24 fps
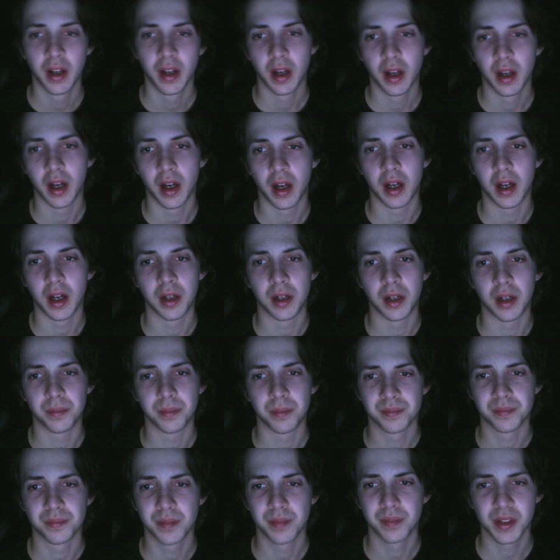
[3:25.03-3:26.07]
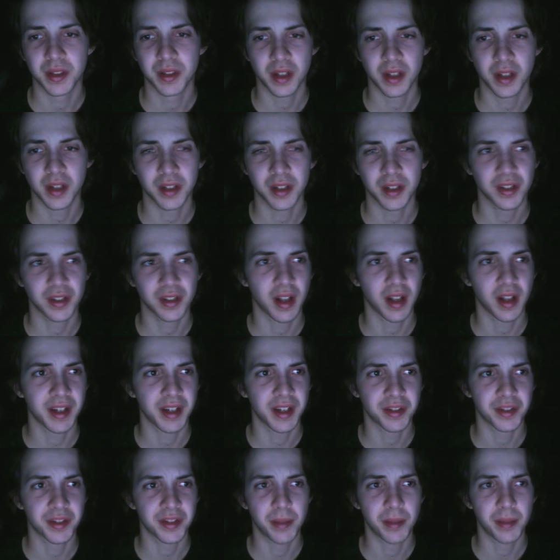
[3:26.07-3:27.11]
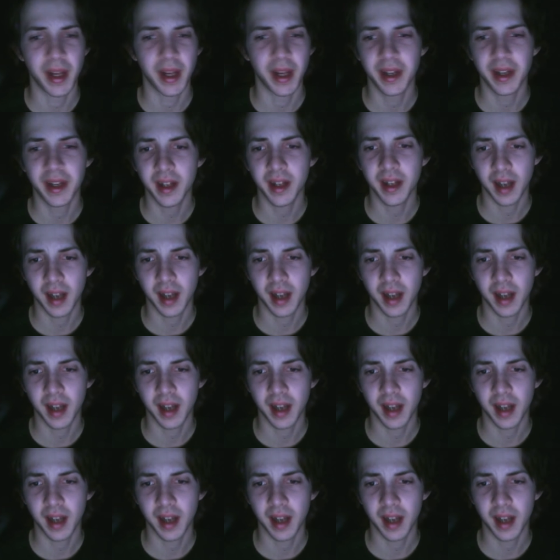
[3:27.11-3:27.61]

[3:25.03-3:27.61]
stars Cleis Bane,